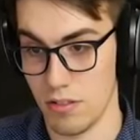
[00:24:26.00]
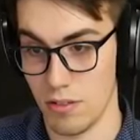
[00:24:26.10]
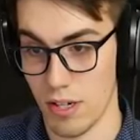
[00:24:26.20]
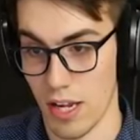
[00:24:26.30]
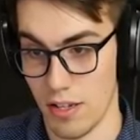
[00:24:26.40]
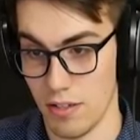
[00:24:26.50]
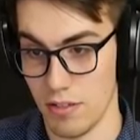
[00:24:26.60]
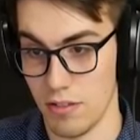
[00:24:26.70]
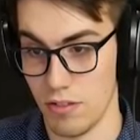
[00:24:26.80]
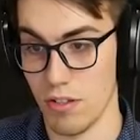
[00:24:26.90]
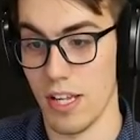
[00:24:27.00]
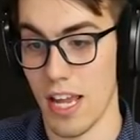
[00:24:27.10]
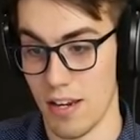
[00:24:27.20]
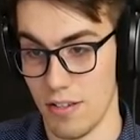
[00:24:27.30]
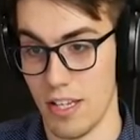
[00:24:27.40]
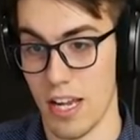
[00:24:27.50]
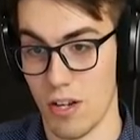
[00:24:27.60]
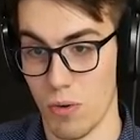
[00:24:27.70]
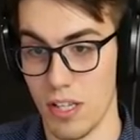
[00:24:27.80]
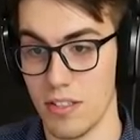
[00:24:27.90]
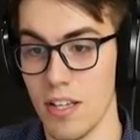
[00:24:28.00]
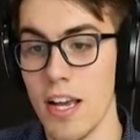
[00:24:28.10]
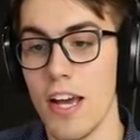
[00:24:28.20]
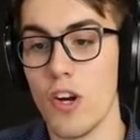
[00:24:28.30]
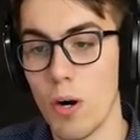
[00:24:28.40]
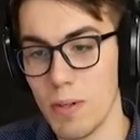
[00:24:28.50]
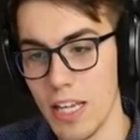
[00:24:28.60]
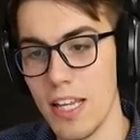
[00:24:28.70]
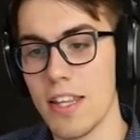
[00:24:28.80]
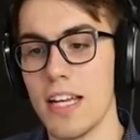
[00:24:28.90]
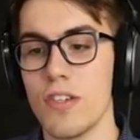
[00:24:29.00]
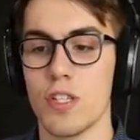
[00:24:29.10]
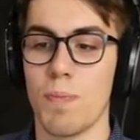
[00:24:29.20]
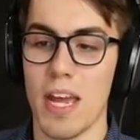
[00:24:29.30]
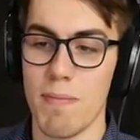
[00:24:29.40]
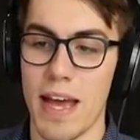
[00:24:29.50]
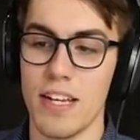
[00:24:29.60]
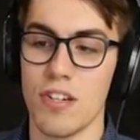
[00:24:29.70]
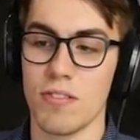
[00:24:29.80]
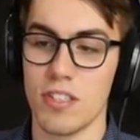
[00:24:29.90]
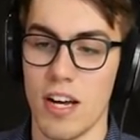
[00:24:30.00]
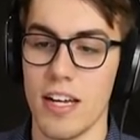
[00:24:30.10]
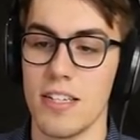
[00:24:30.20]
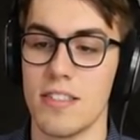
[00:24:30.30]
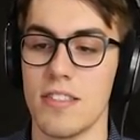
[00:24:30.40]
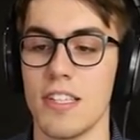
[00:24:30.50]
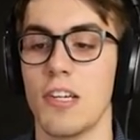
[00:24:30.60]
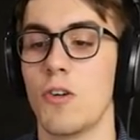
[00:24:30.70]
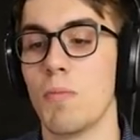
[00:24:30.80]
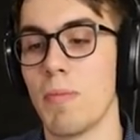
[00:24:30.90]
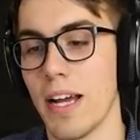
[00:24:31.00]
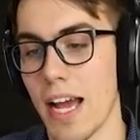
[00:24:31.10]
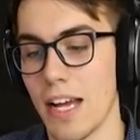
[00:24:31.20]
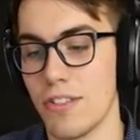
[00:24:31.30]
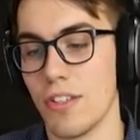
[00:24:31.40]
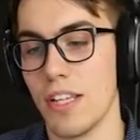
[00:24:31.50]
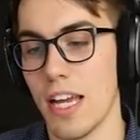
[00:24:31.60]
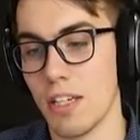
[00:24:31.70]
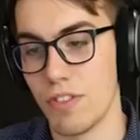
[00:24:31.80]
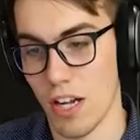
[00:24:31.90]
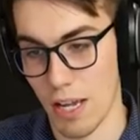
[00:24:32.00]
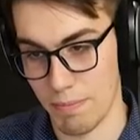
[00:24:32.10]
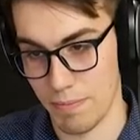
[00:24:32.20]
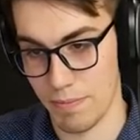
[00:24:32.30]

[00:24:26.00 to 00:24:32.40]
Okay, so they get, they get coins. And normally, they just pay back each other's kindness and sing Kumbaya until the end of time.